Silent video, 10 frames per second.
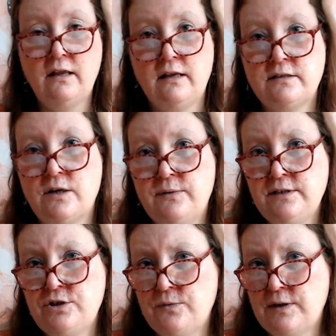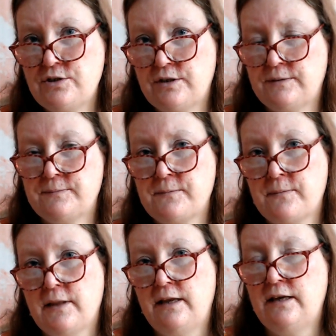So intuition
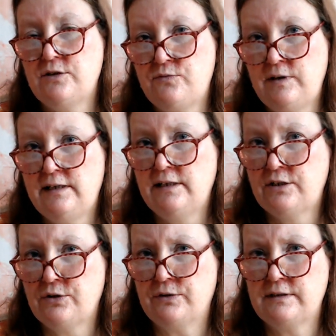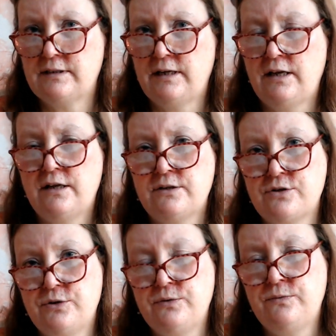is really good
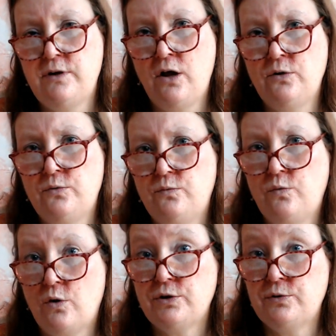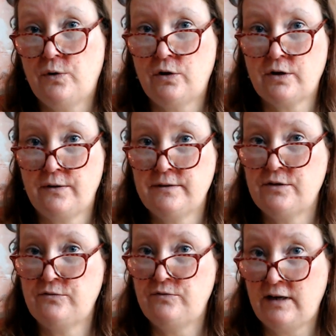to know what you are going to
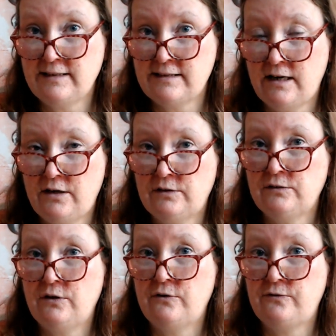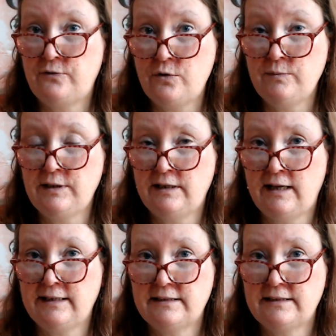write down, formulate